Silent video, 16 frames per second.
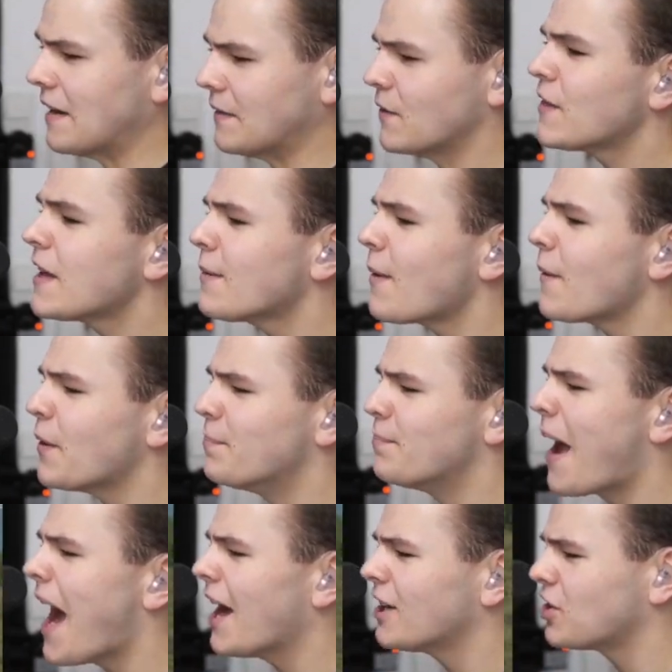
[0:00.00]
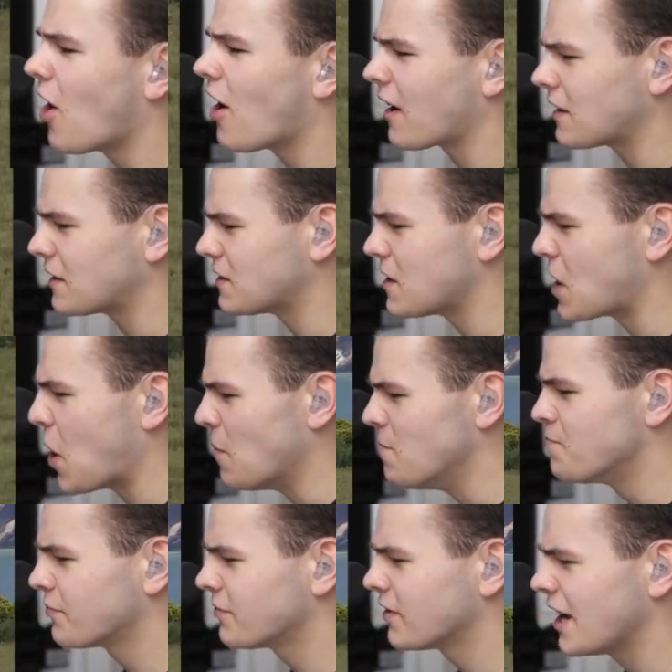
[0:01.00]
The thing about the Mad Dog is, though,
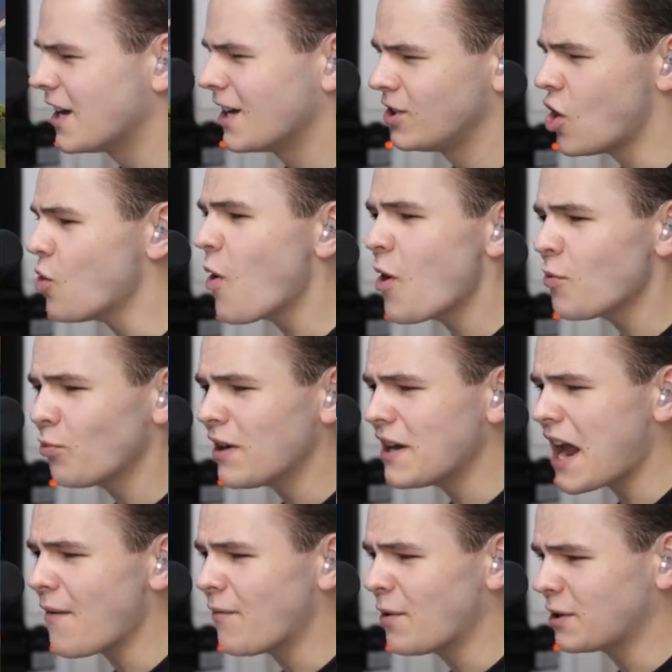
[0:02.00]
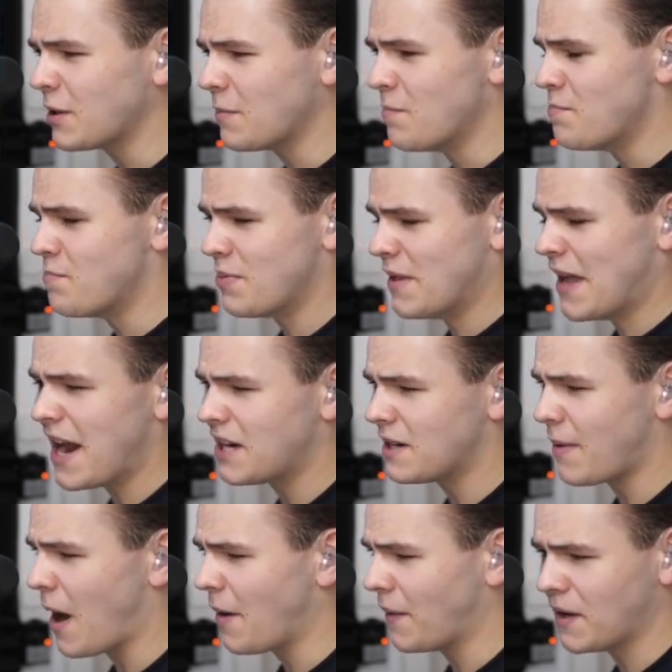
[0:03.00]
no one really ever complained
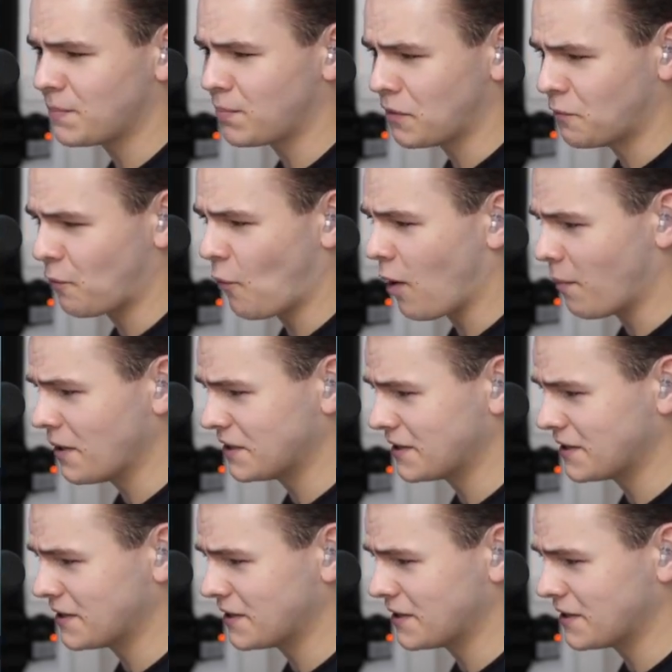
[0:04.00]
about its performance.